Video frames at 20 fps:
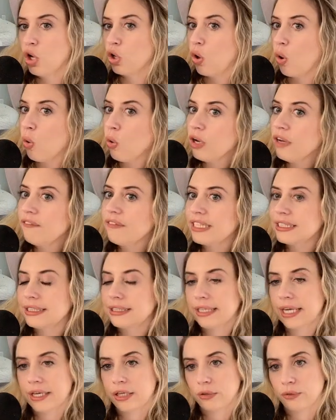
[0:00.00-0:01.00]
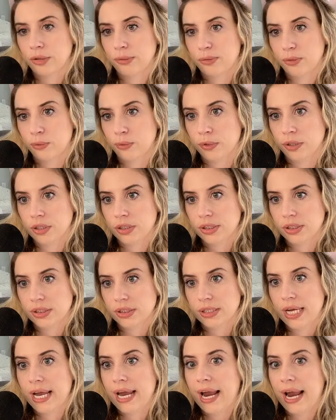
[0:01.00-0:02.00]
court investigator
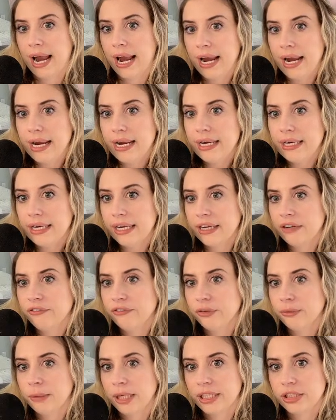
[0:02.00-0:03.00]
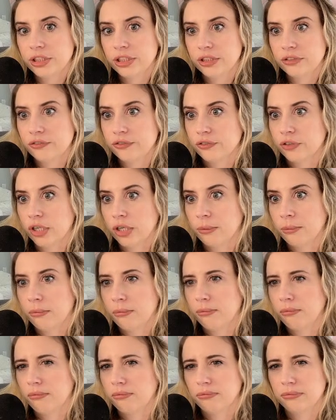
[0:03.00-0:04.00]
reports, and information
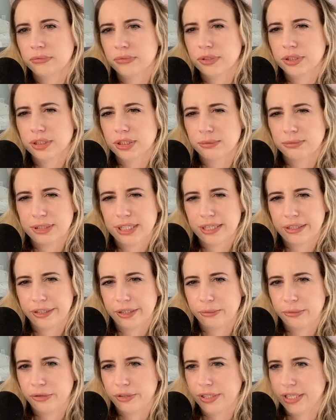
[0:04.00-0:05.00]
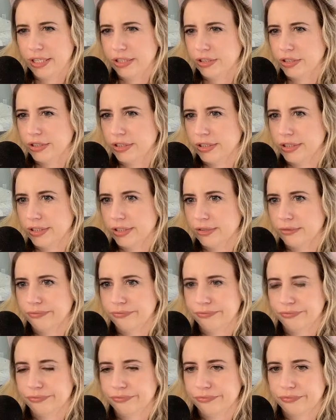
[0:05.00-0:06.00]
from some telecommunication system.
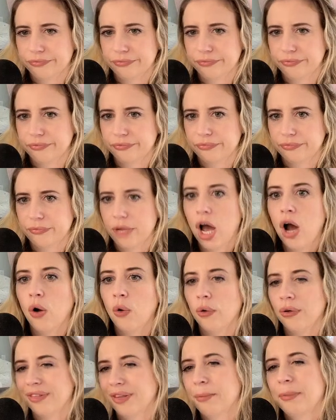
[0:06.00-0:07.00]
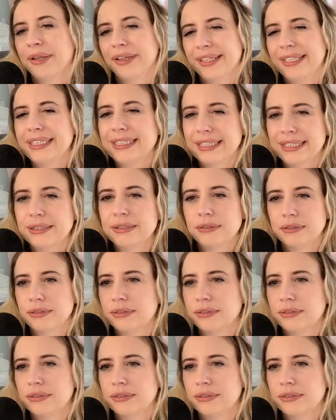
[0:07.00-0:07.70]
Oh, the police